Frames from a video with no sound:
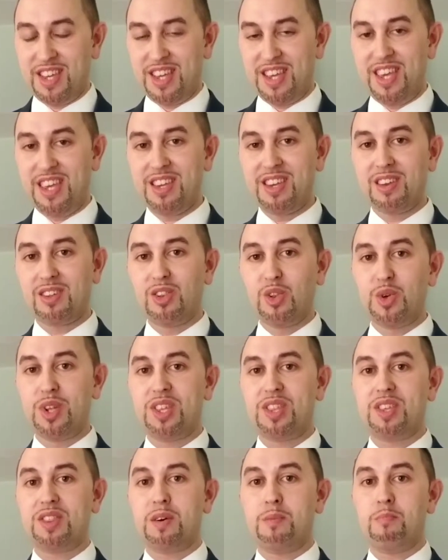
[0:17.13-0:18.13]
He
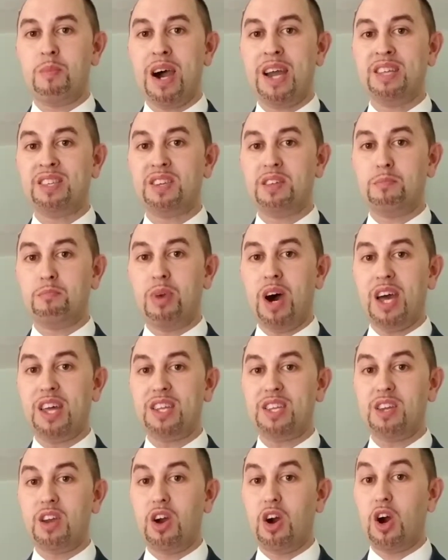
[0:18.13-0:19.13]
concluded that the mind and
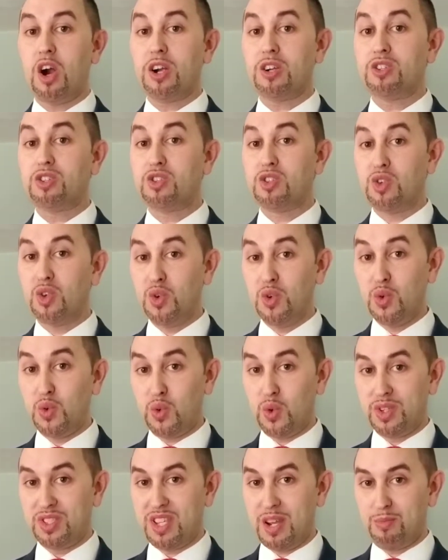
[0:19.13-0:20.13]
body are
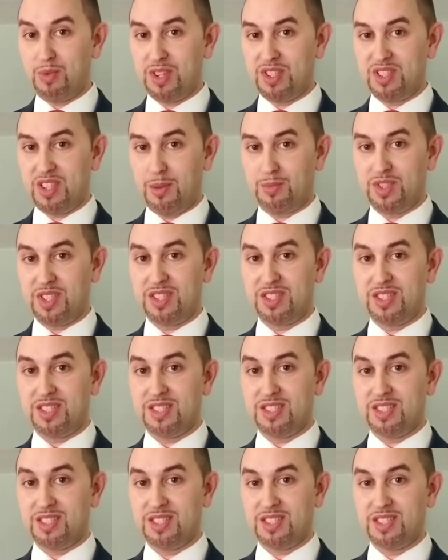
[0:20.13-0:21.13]
two separate
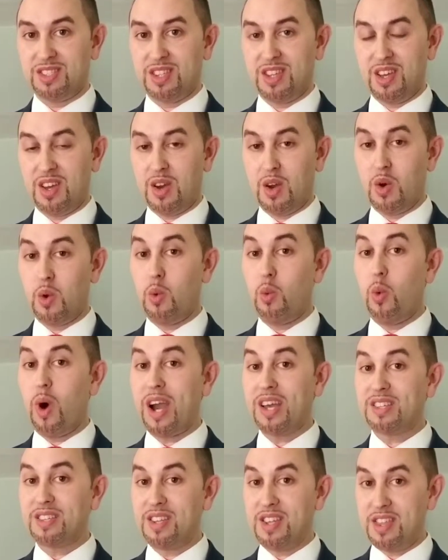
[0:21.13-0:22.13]
substances.
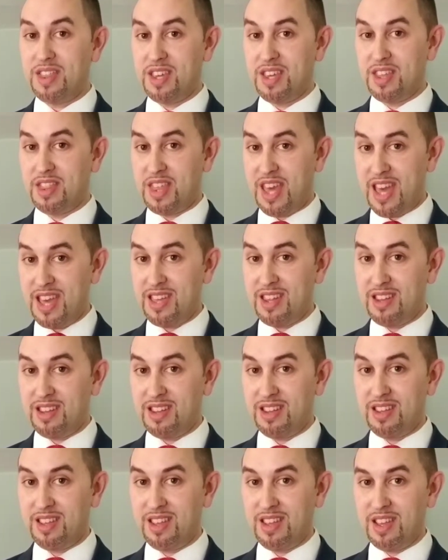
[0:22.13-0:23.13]
Why did he think that?
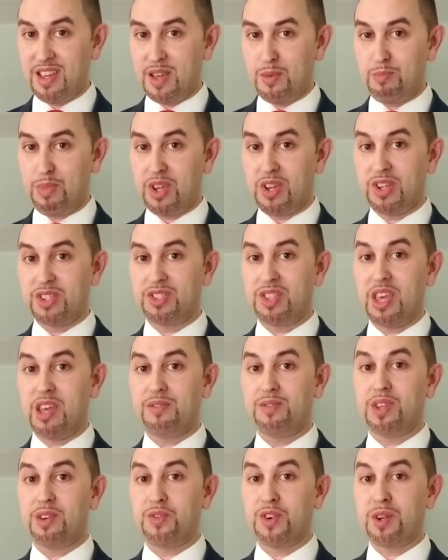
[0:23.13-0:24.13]
Because they
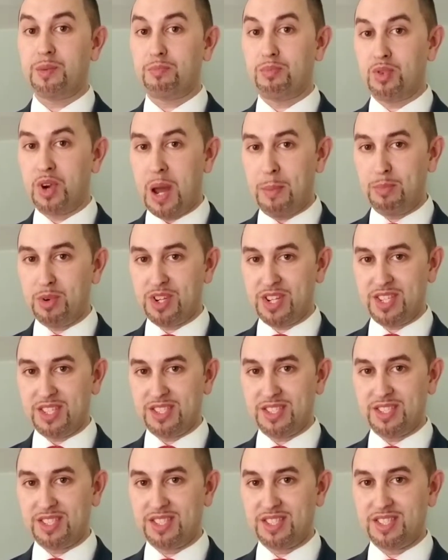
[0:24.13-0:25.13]
have different
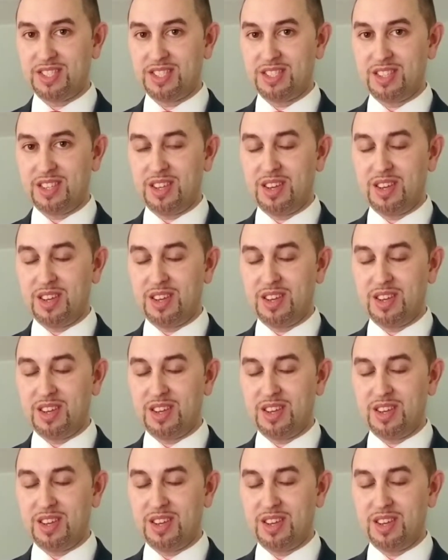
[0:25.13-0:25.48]
properties.